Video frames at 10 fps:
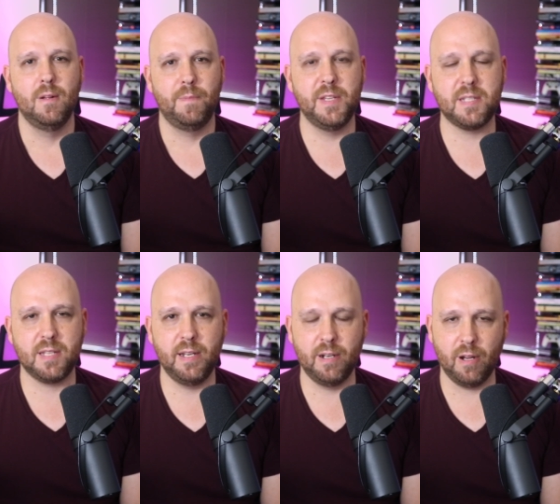This,
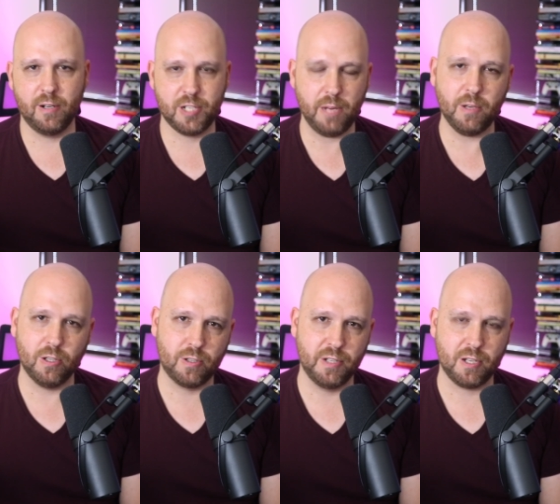in an honor-shame
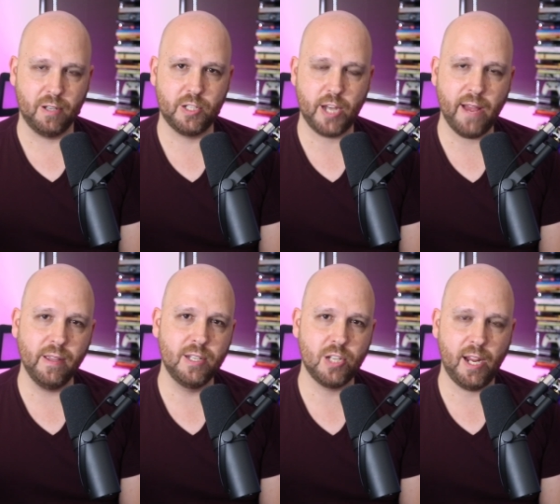culture, is called
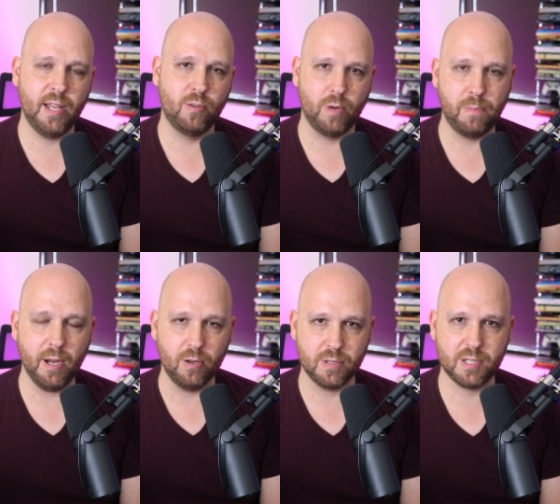challenge and
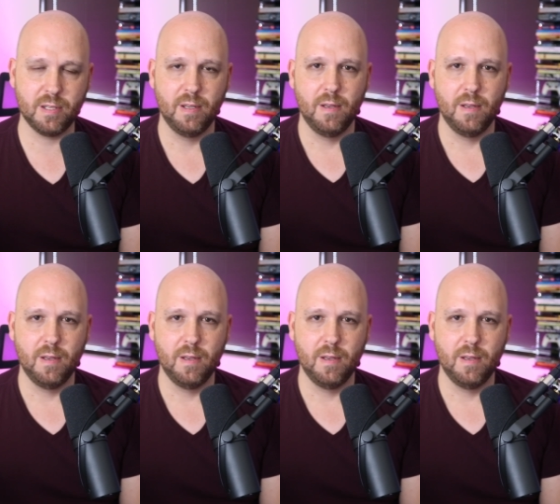riposte.